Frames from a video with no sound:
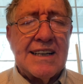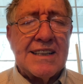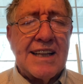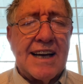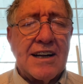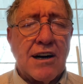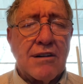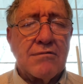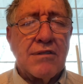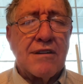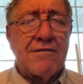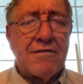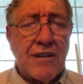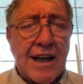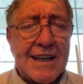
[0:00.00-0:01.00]
that are
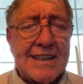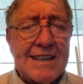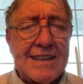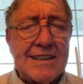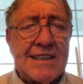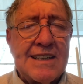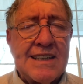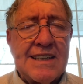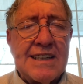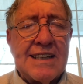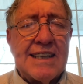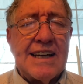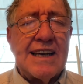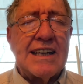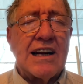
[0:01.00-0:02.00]
reflected
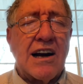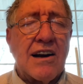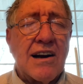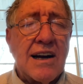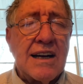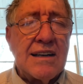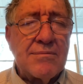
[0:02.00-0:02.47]
in our